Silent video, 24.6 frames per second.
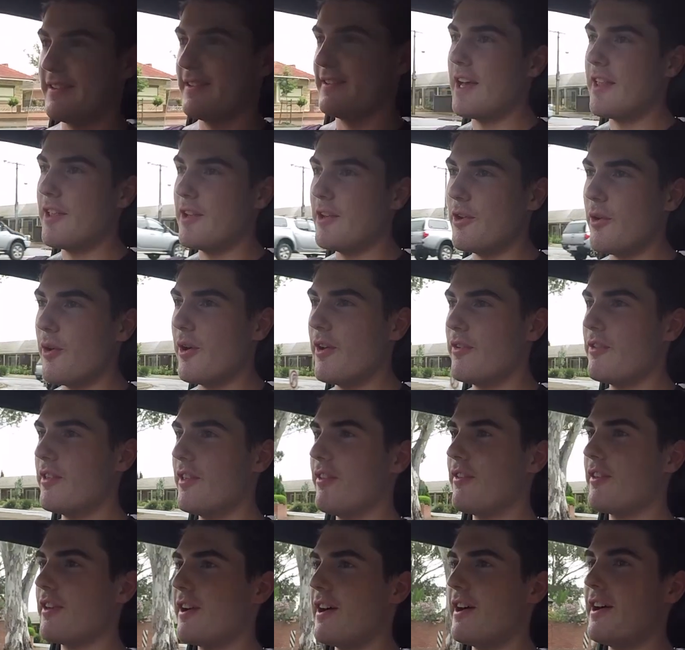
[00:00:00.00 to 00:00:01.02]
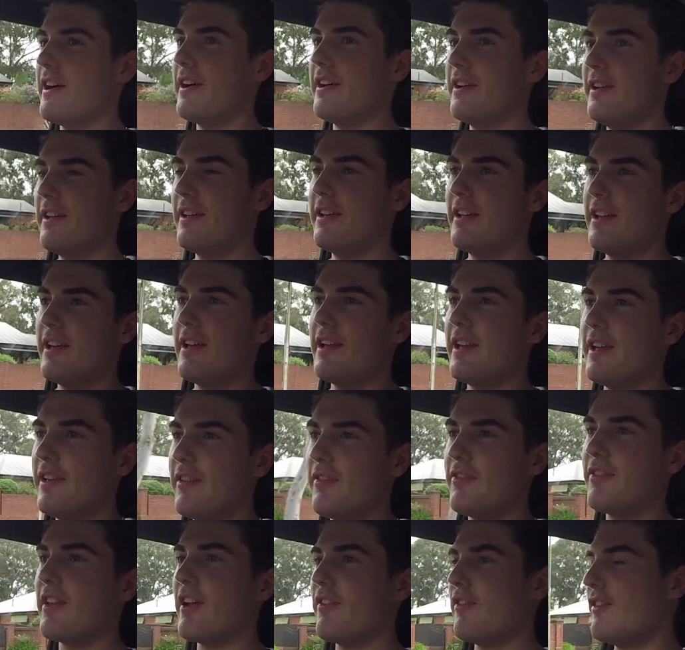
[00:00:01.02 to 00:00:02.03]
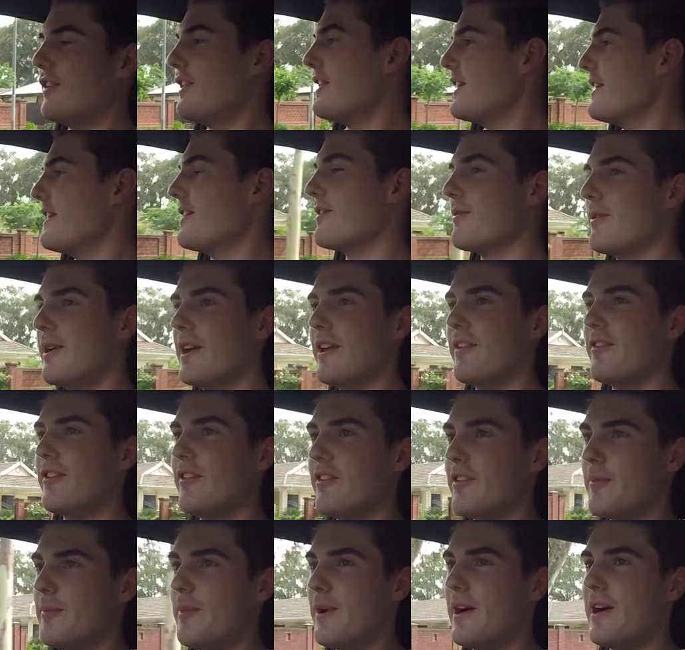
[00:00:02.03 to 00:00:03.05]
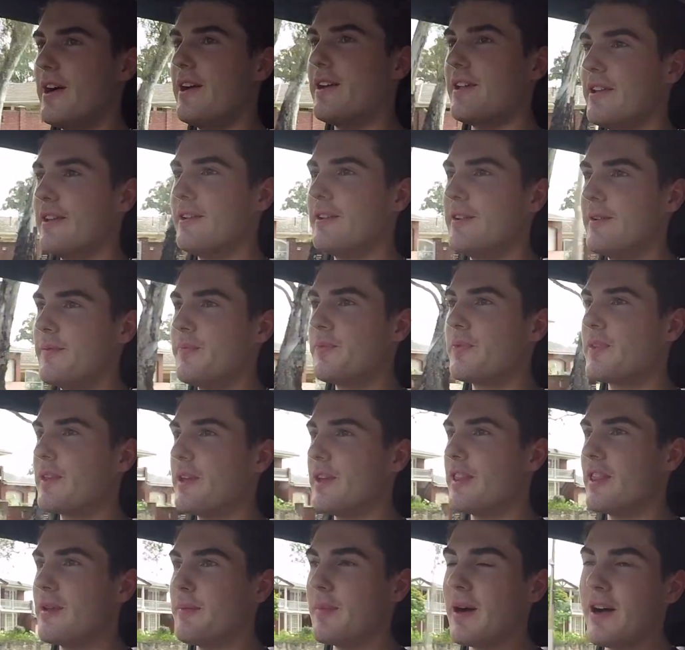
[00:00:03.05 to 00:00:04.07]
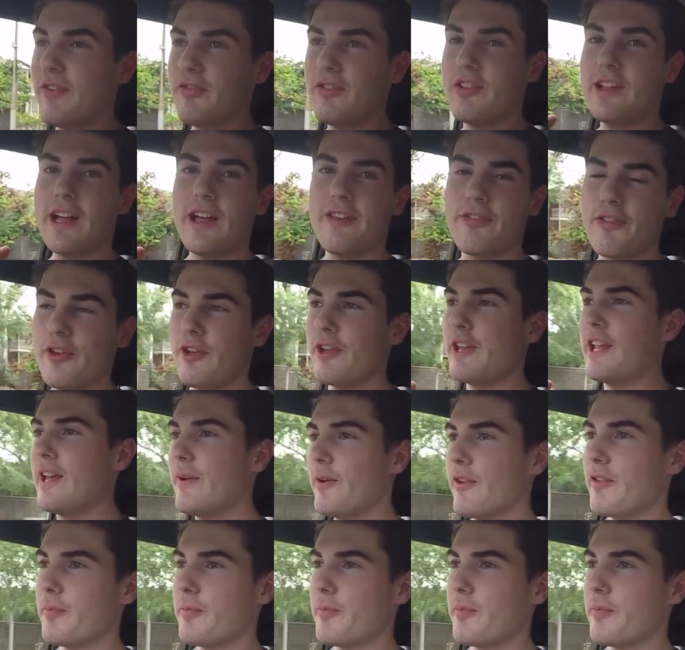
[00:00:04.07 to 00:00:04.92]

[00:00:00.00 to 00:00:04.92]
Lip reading: The noise of this car is definitely a reason to buy it. The muffler that's on here